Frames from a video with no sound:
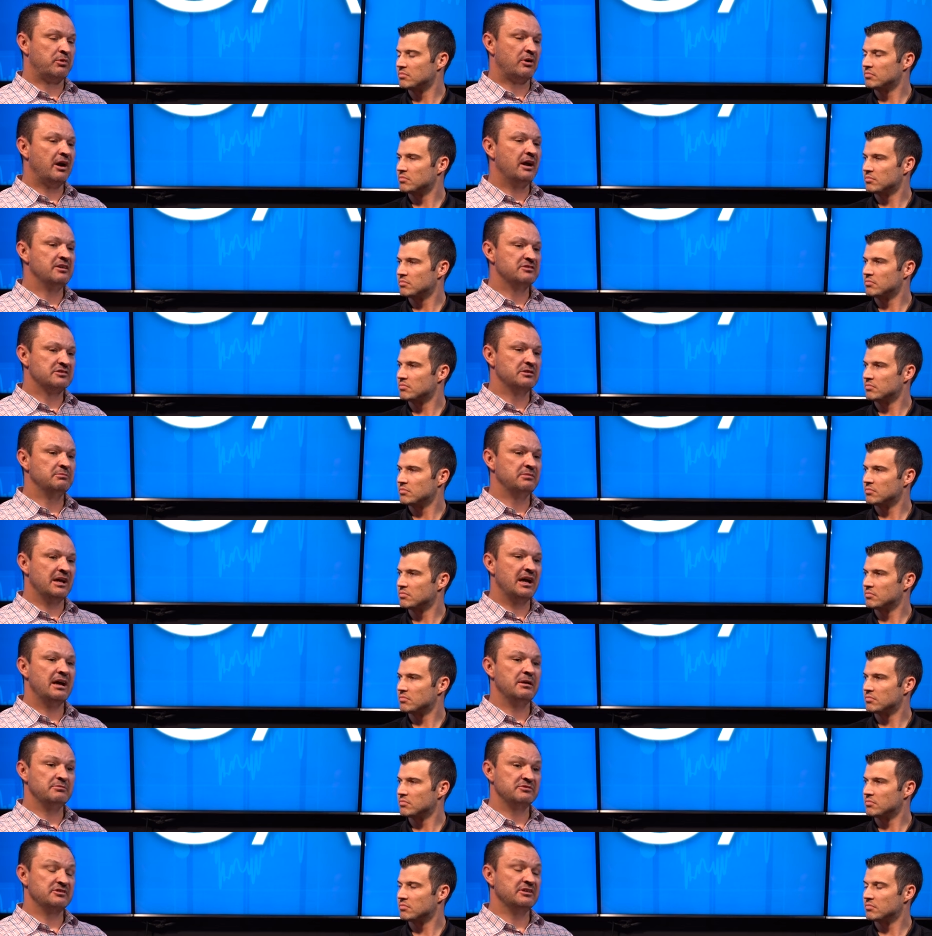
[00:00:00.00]
Speaker 1: price
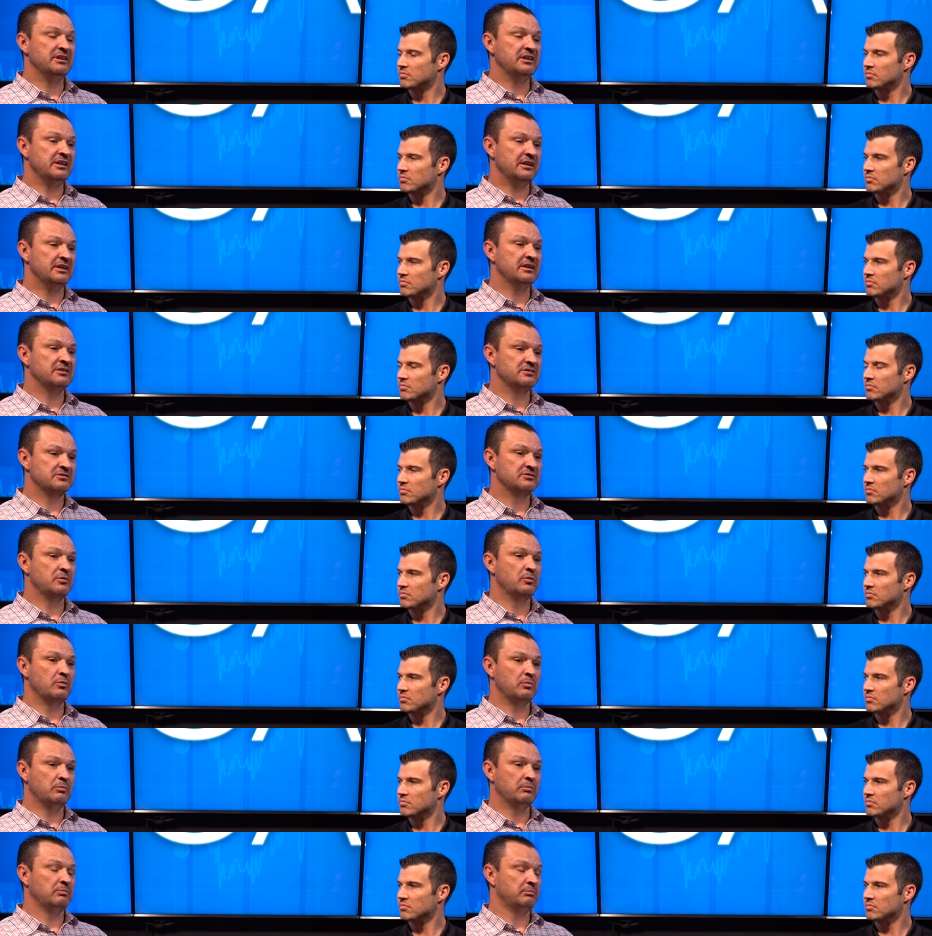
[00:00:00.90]
sometimes
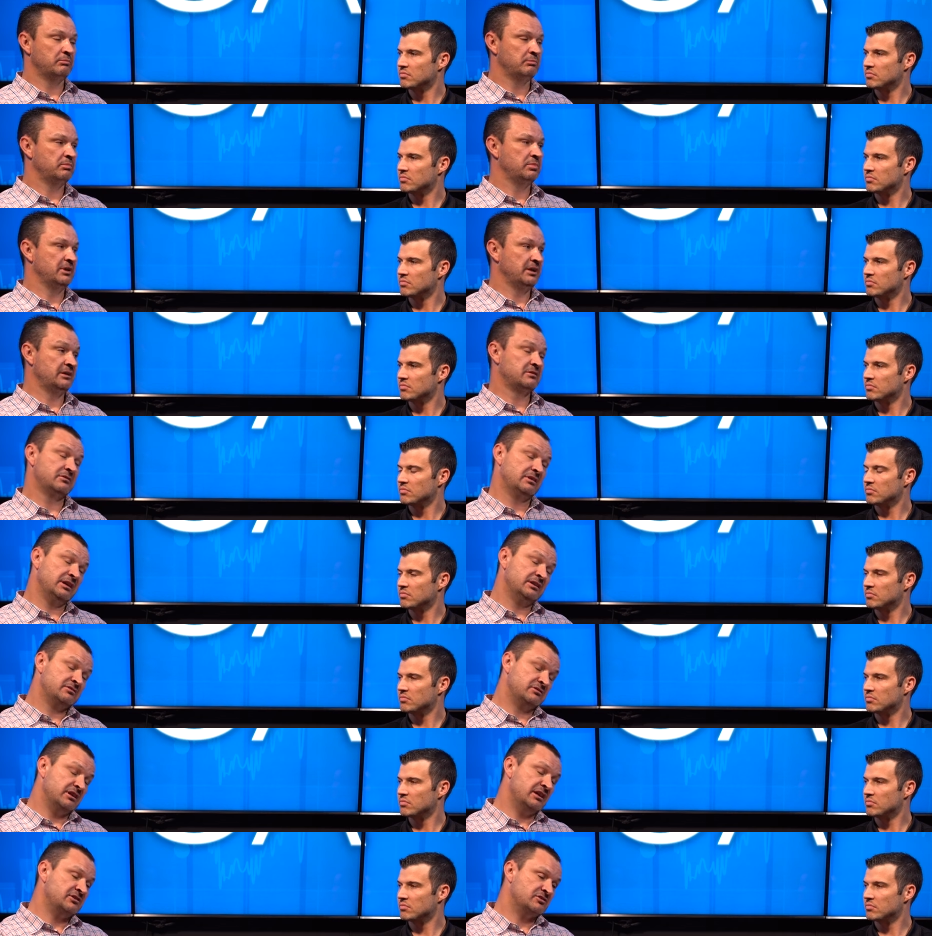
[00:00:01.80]
is,
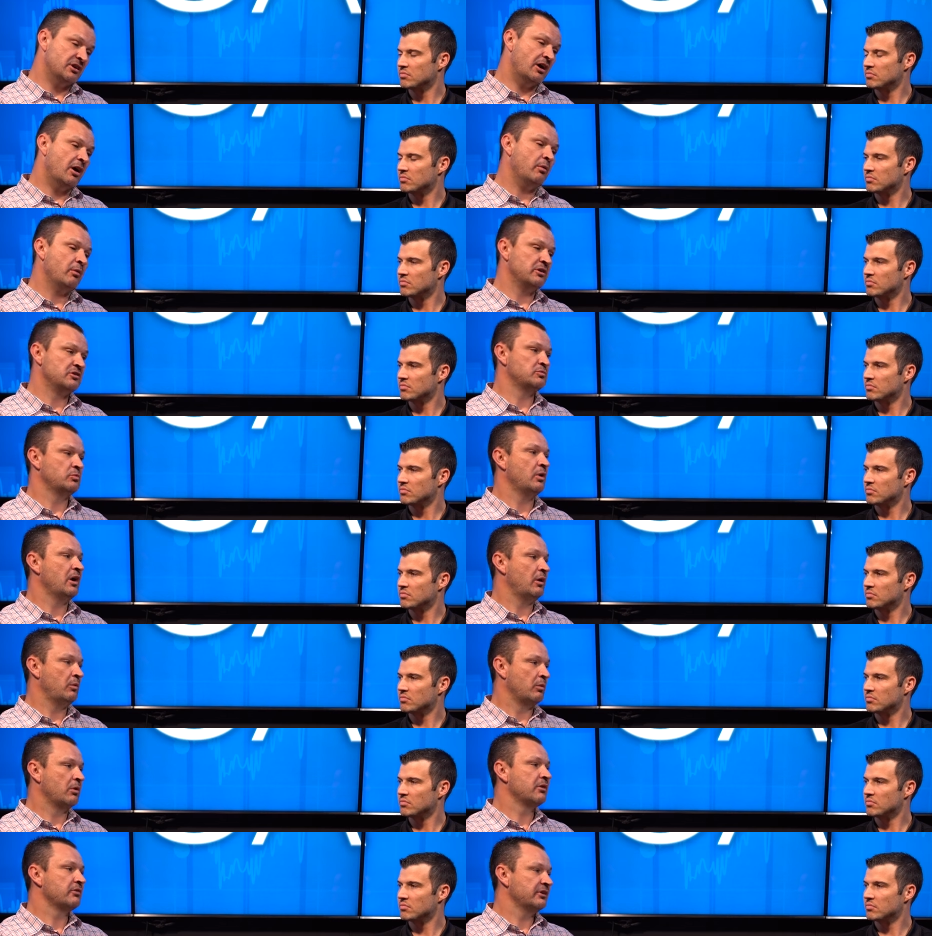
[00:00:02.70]
it, it, it's always
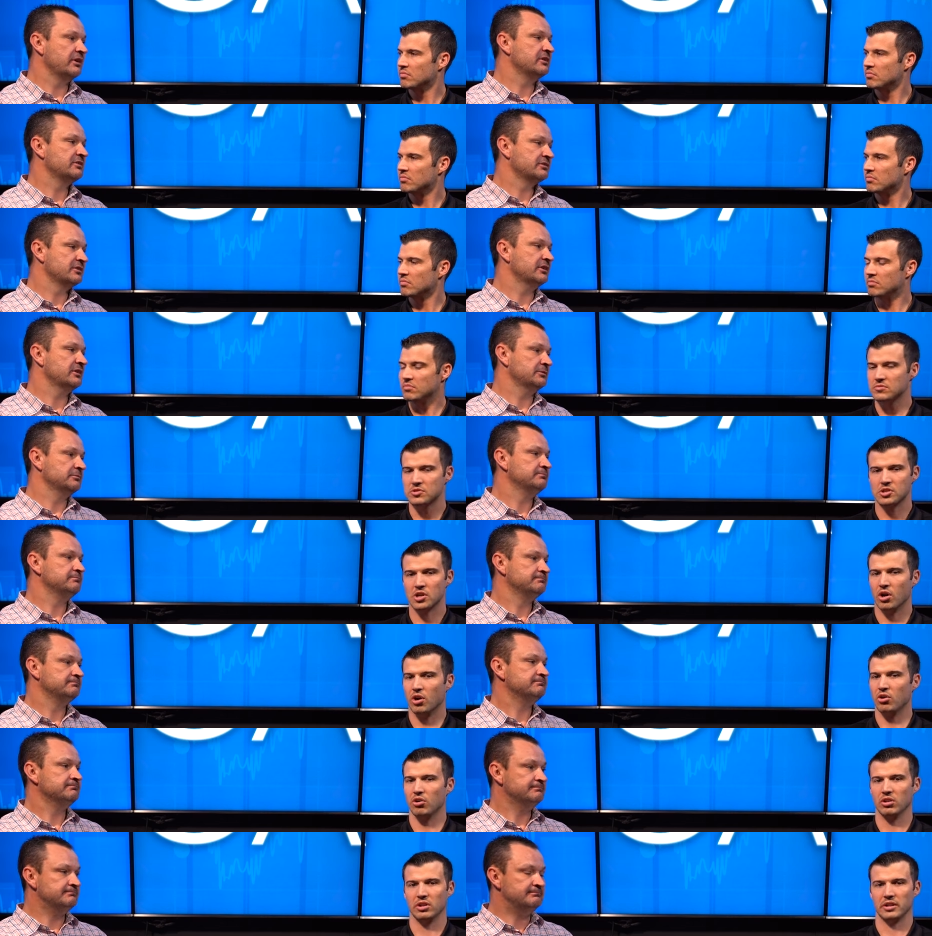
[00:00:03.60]
well worth it. So
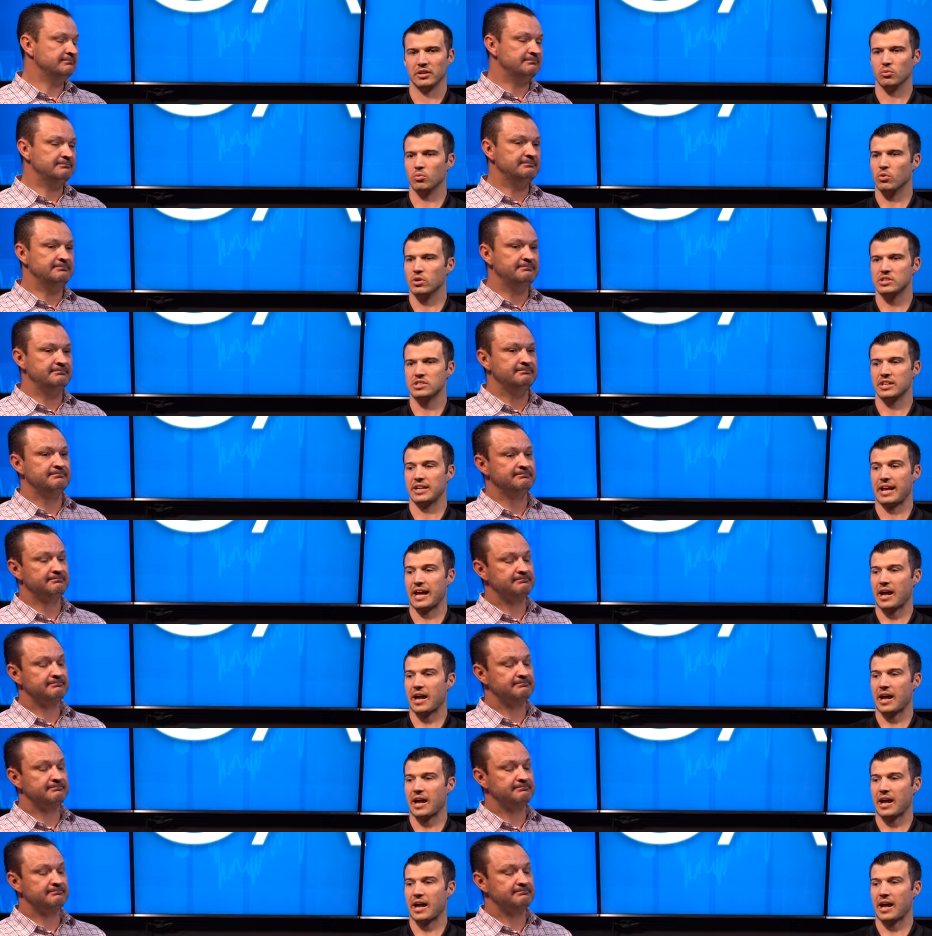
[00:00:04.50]
Speaker 2: totally.
Speaker 1: Once it